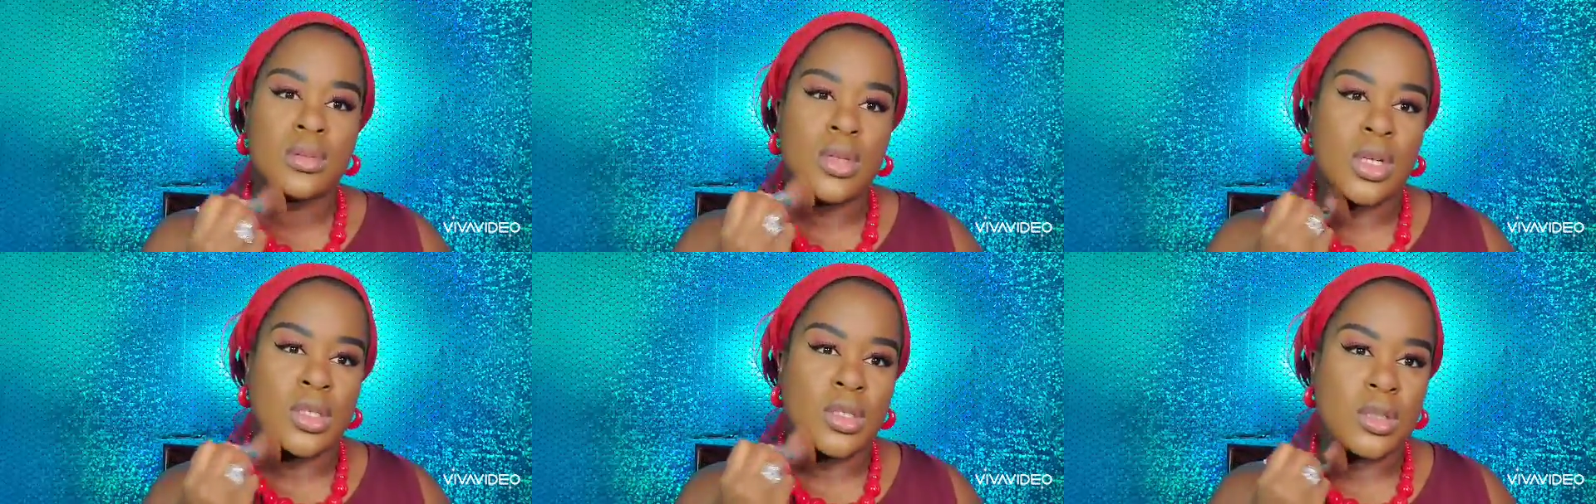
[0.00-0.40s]

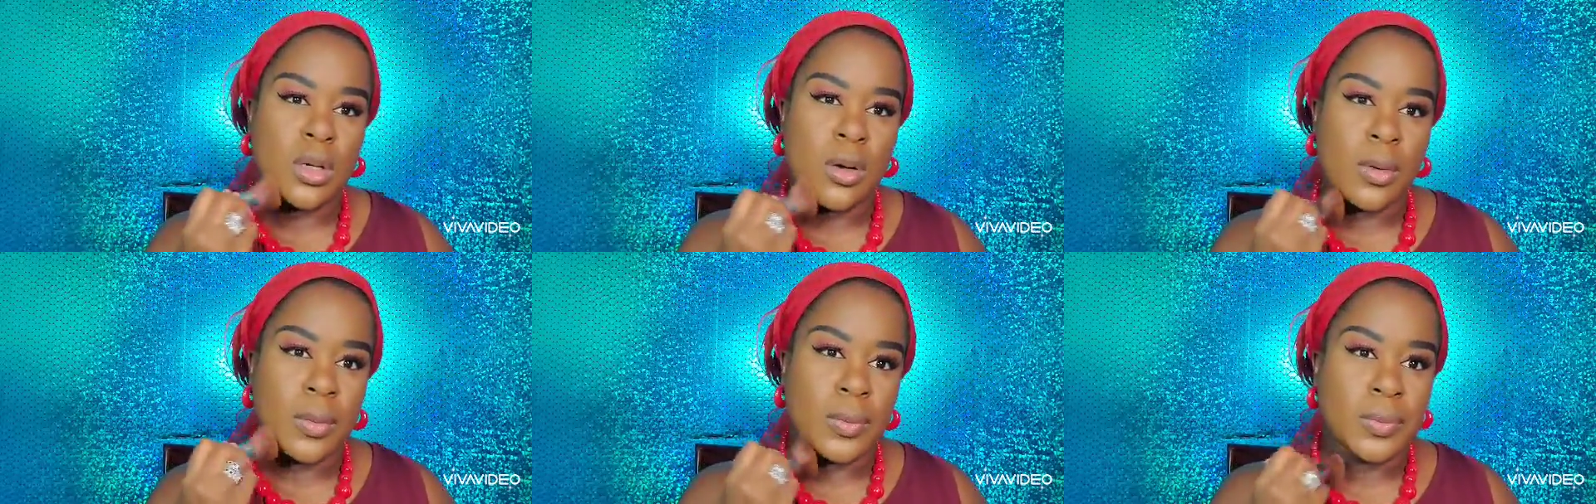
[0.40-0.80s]
like
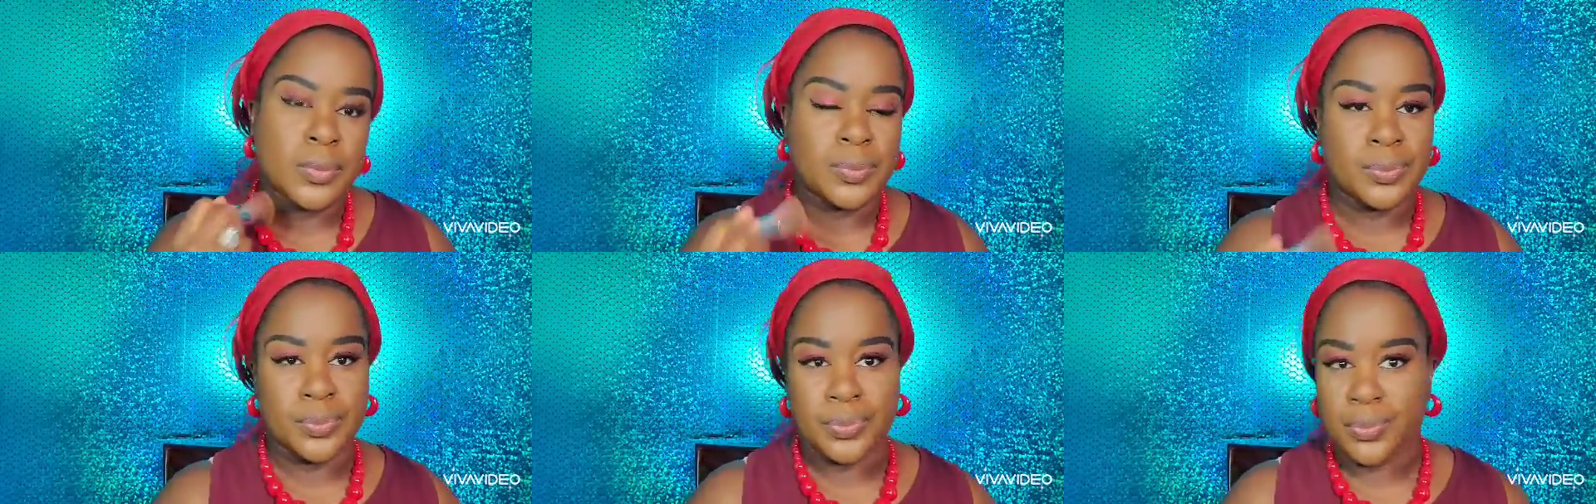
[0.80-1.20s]
so.
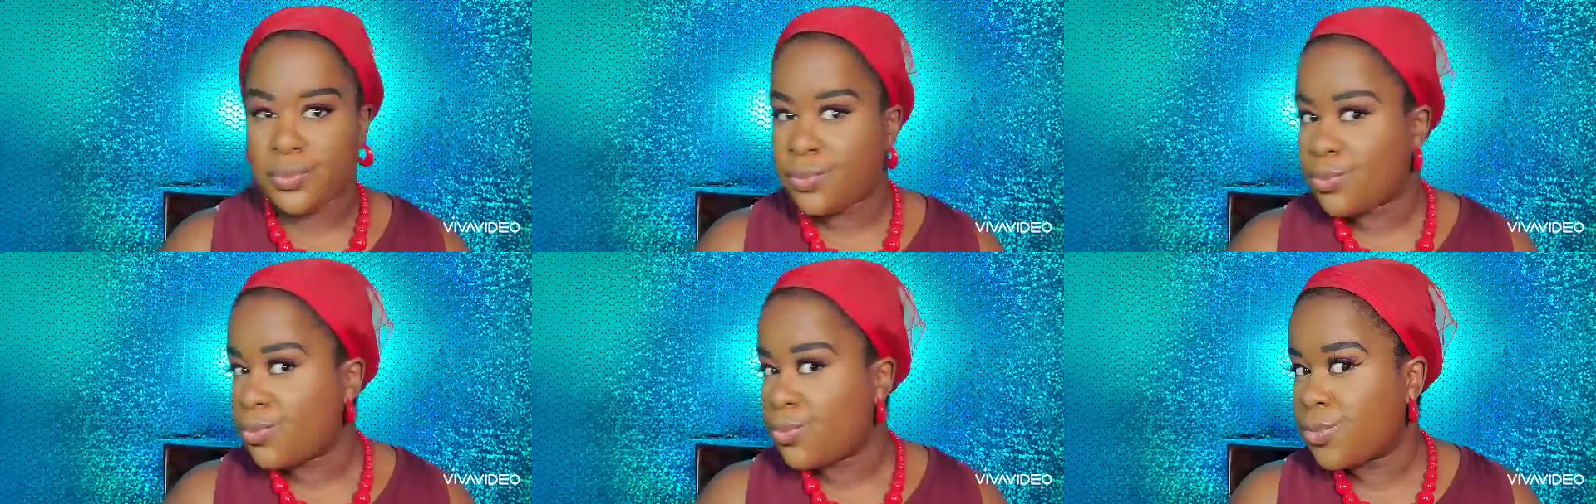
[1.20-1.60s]

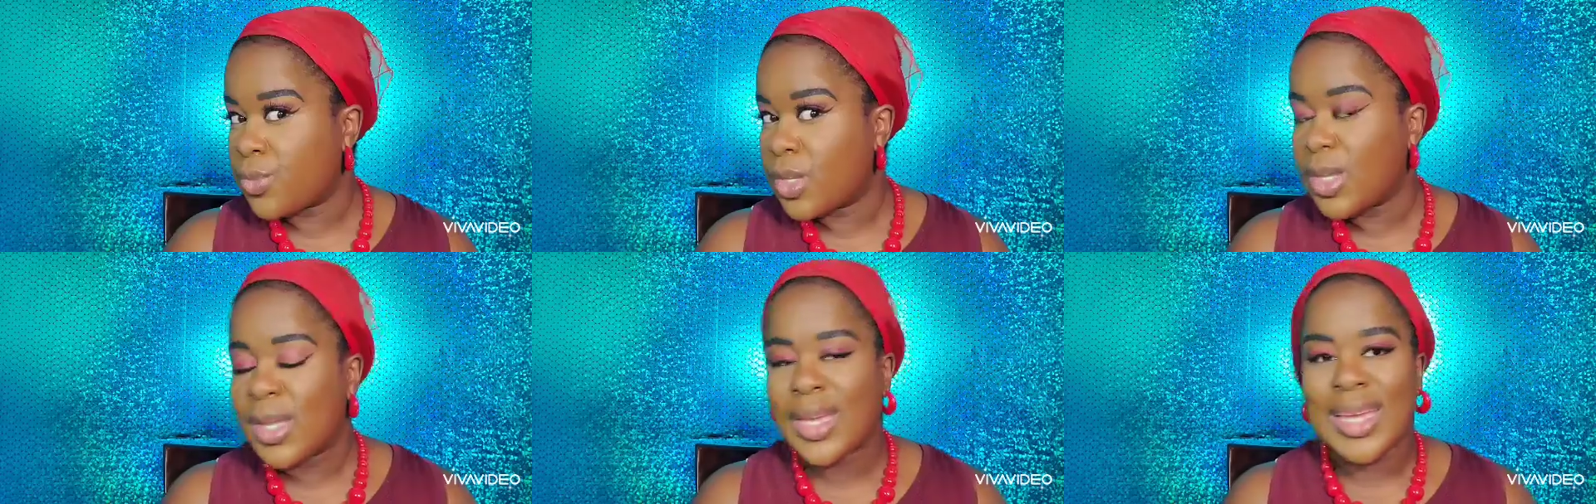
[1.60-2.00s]

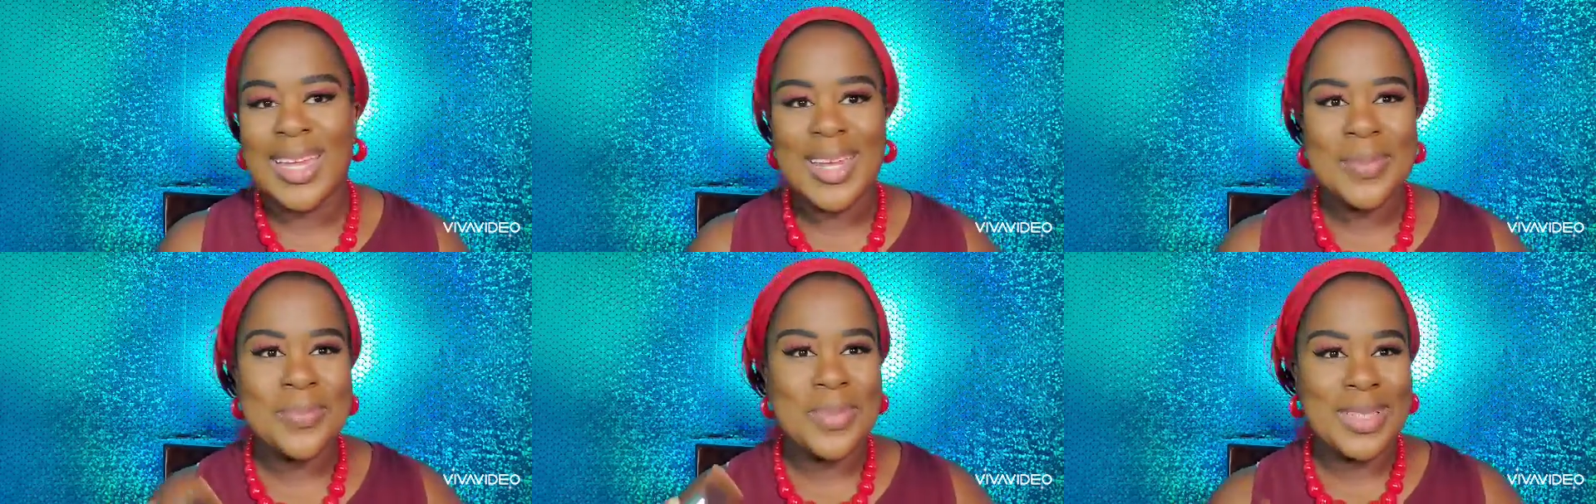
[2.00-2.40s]

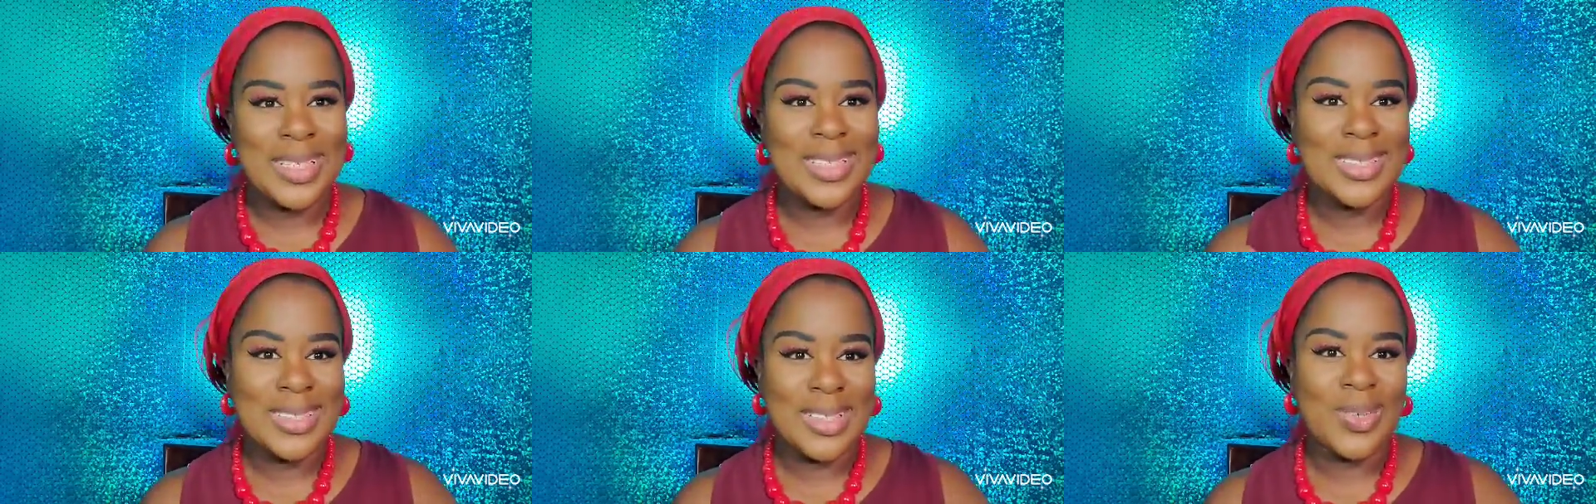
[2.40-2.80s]
And it
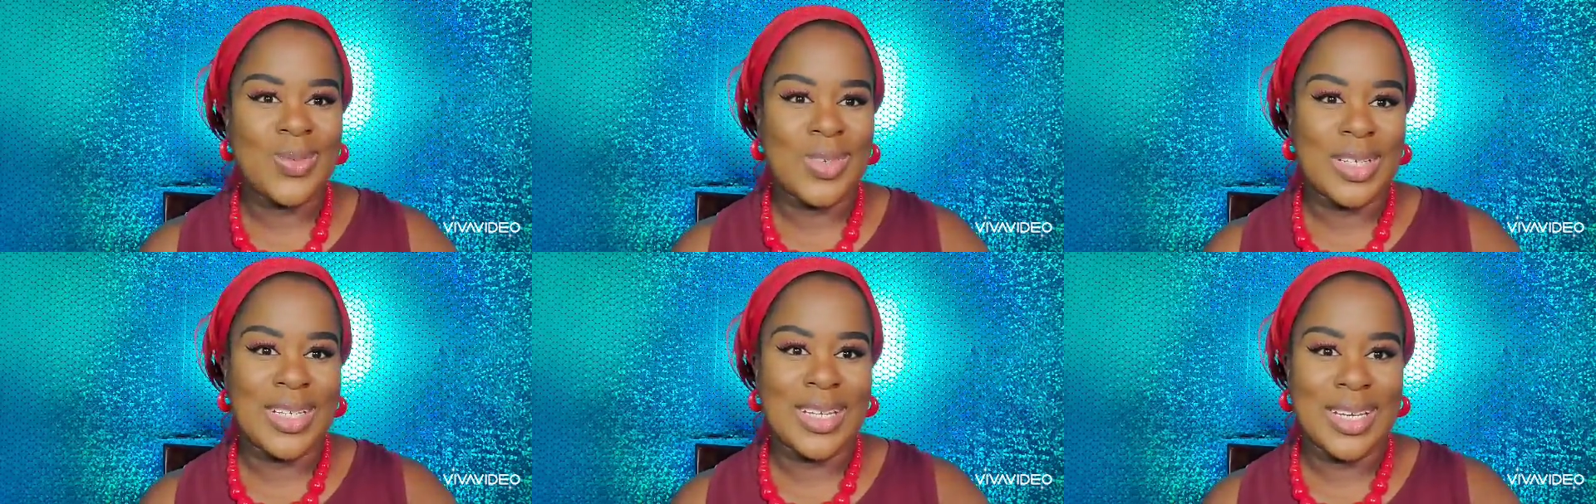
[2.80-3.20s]
blends
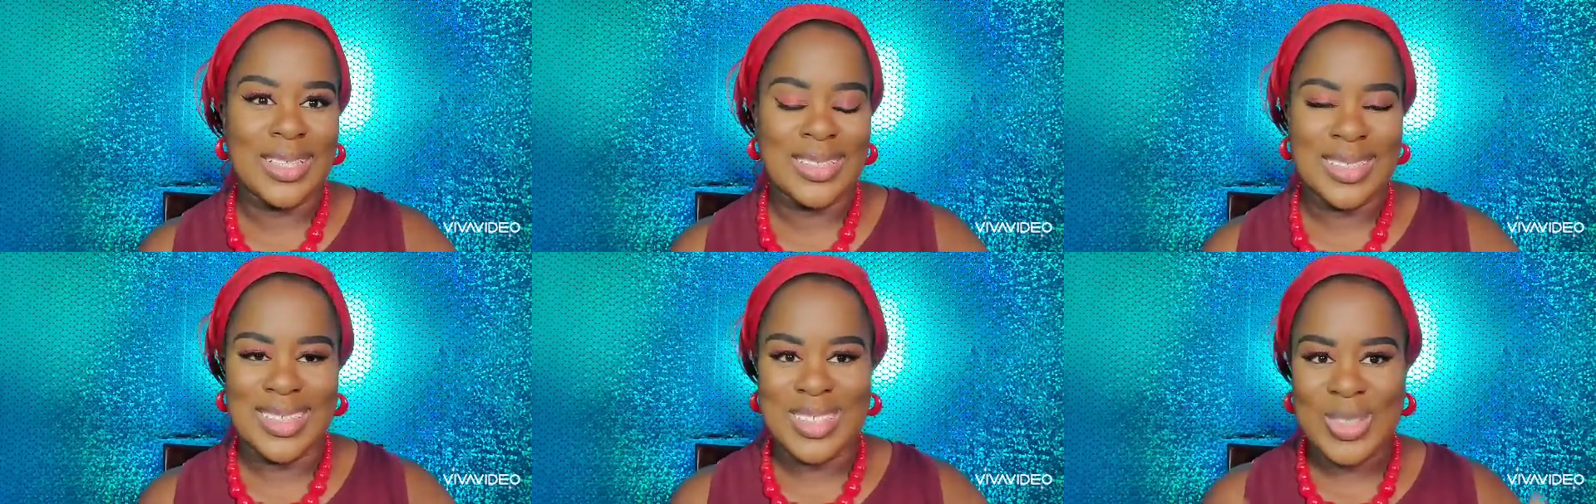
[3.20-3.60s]
in really nicely.